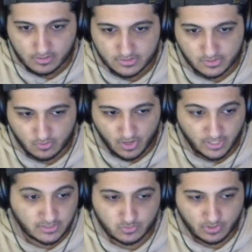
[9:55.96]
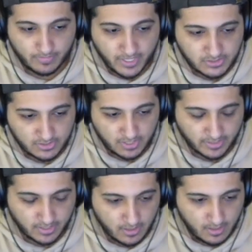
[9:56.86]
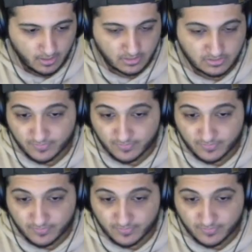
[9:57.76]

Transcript: So I just want to make sure that, like, because